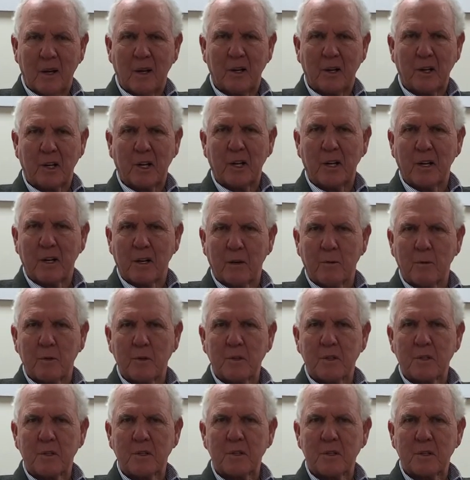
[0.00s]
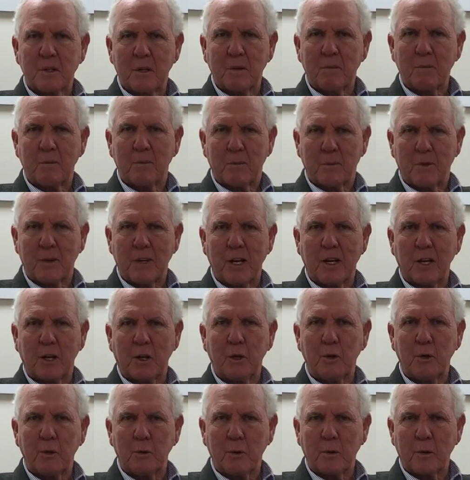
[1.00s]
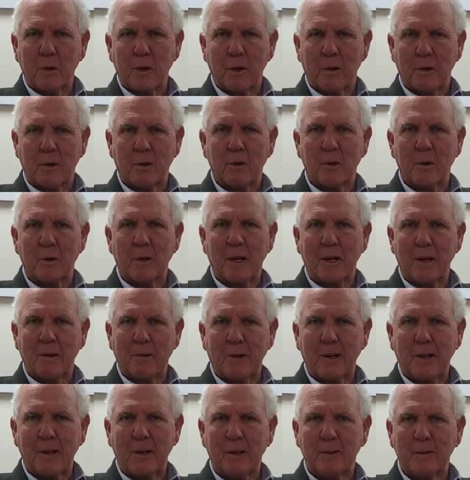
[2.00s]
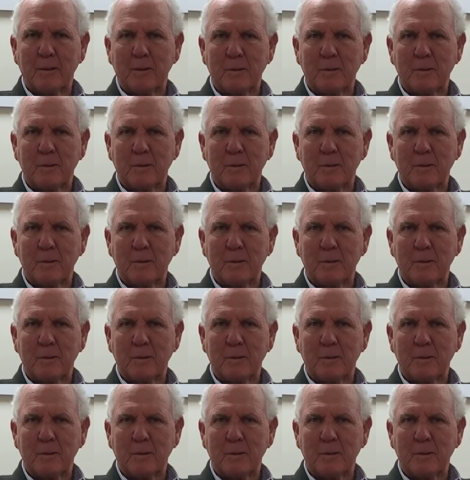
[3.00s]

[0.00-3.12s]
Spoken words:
again, I would just say thank you, Elko County.